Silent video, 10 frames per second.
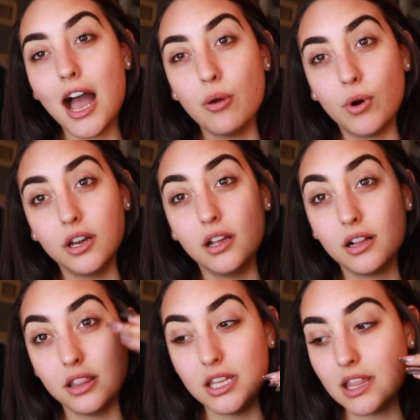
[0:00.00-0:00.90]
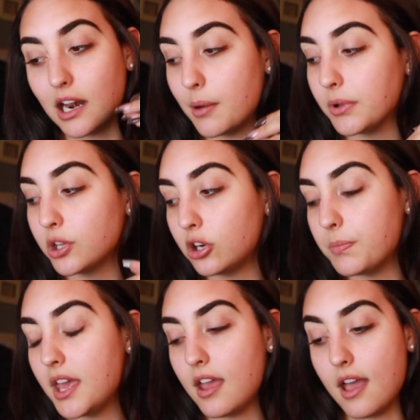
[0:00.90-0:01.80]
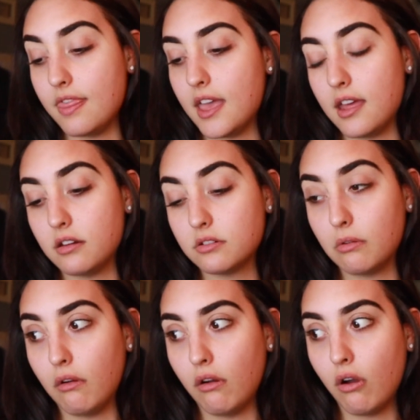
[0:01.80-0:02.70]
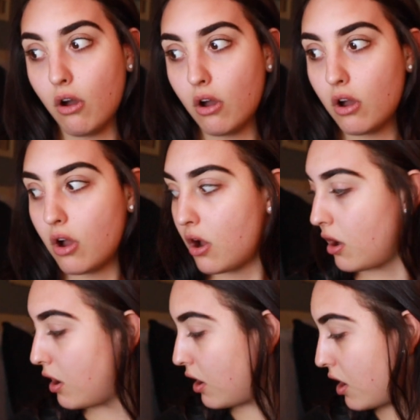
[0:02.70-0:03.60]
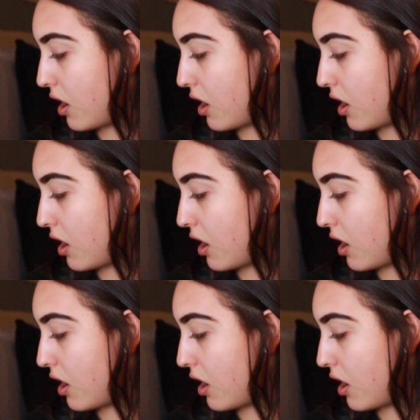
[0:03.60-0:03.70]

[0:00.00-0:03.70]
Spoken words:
I want to clean that up a little bit, and then,